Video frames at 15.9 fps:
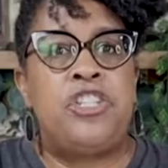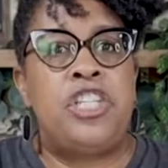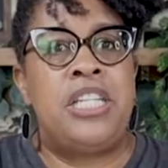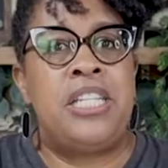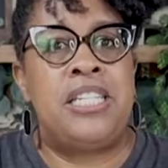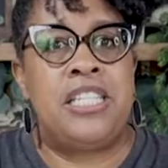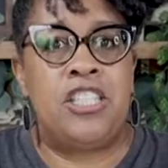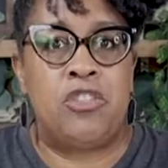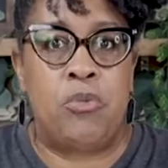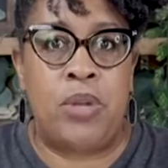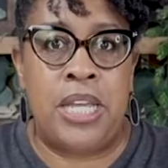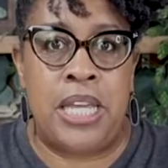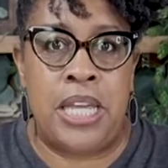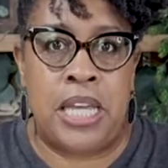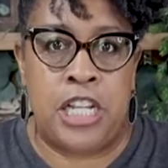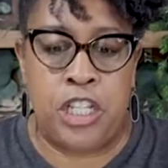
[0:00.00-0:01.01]
sheets is
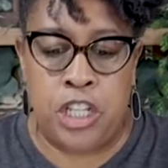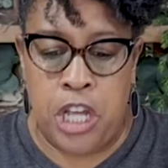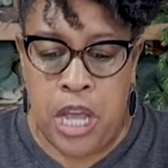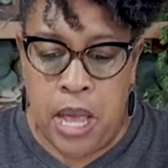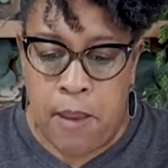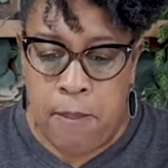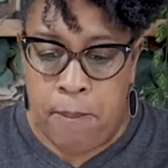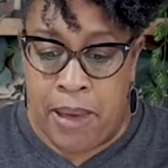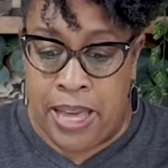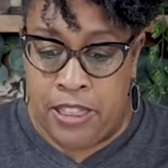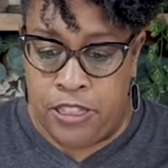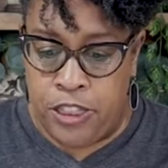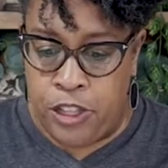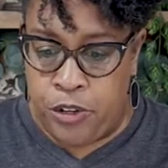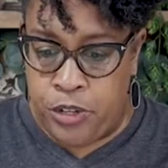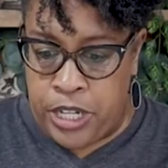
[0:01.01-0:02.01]
20 inch by
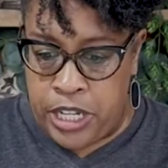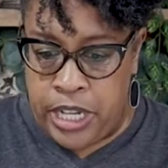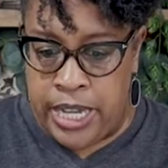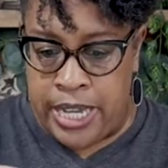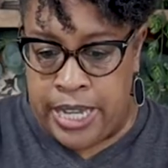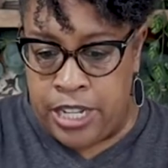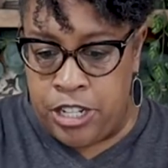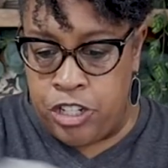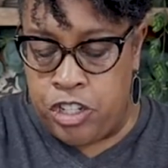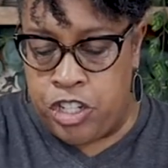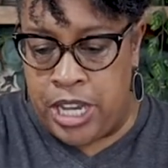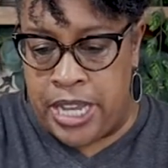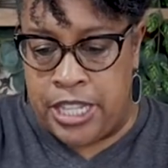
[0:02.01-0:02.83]
30 inch.